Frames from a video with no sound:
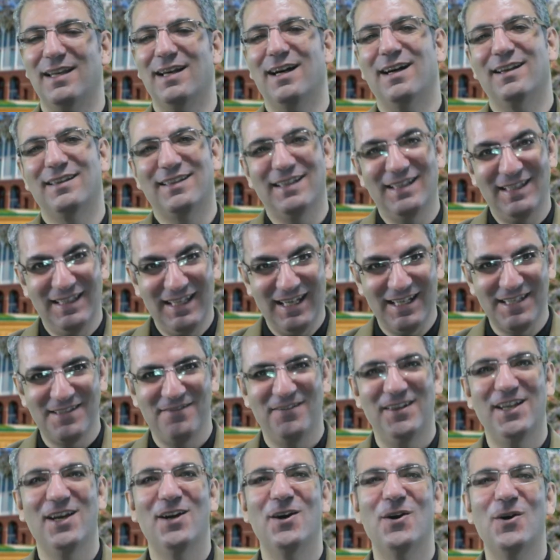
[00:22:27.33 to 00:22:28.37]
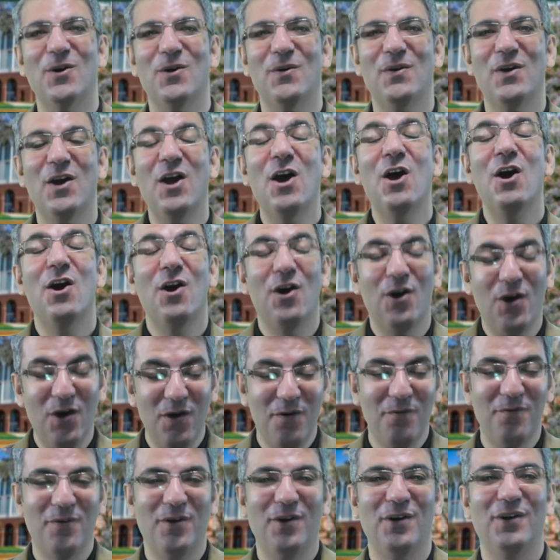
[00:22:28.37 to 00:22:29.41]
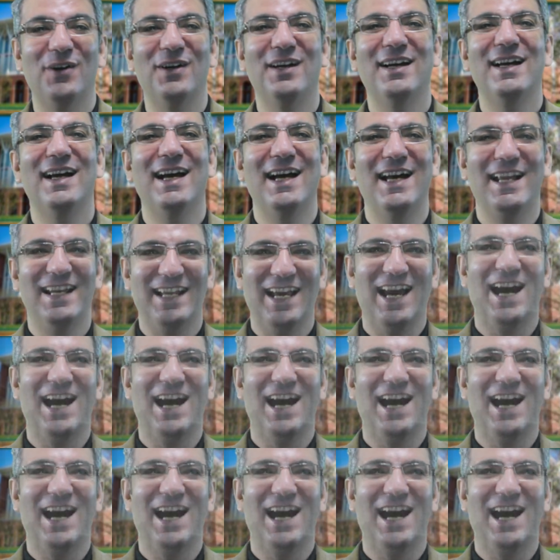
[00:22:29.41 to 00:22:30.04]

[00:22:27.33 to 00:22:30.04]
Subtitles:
Until next video, over and